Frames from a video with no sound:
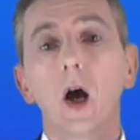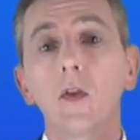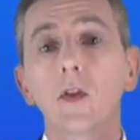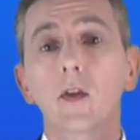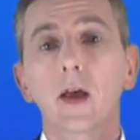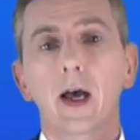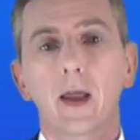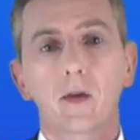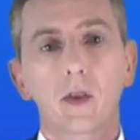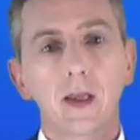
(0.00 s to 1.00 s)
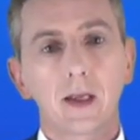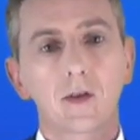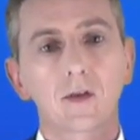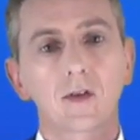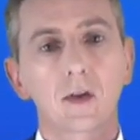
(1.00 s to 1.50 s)
On the other hand,
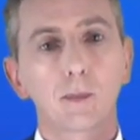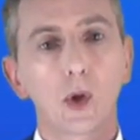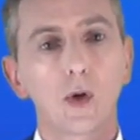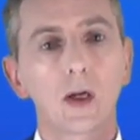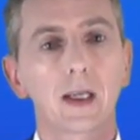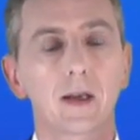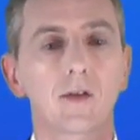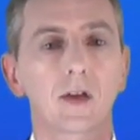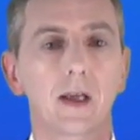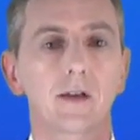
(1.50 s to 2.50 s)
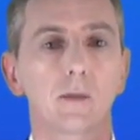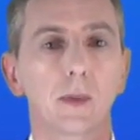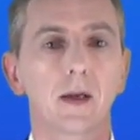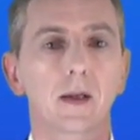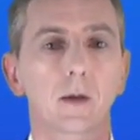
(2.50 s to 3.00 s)
this is a poorly
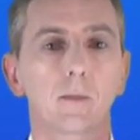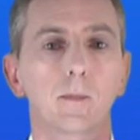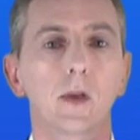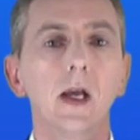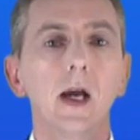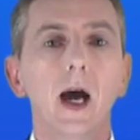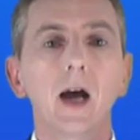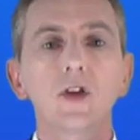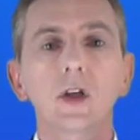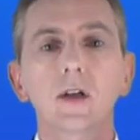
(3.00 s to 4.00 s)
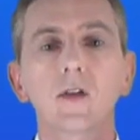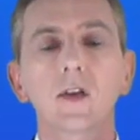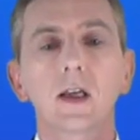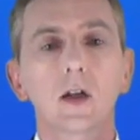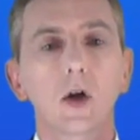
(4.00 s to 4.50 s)
insulated building. As you can
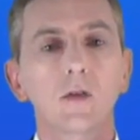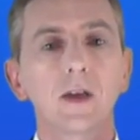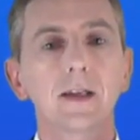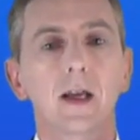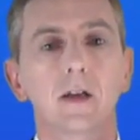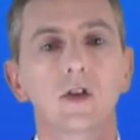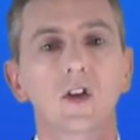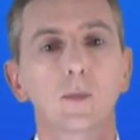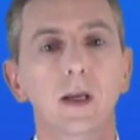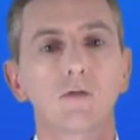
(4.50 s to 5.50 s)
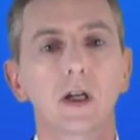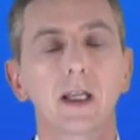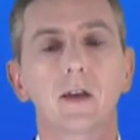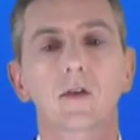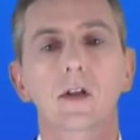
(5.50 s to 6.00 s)
see, a lot of heat energy is being
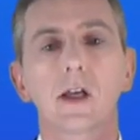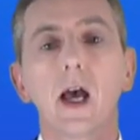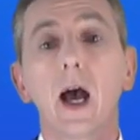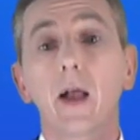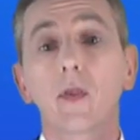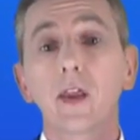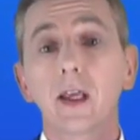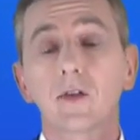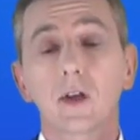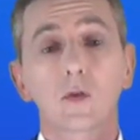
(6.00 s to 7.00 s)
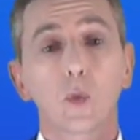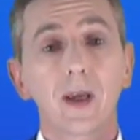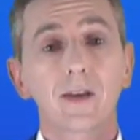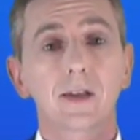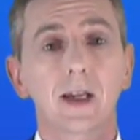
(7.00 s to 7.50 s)
released, and this is
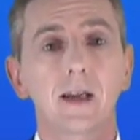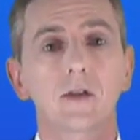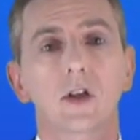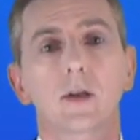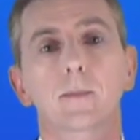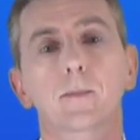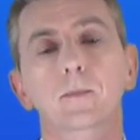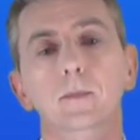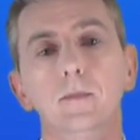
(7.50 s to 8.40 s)
wasted energy.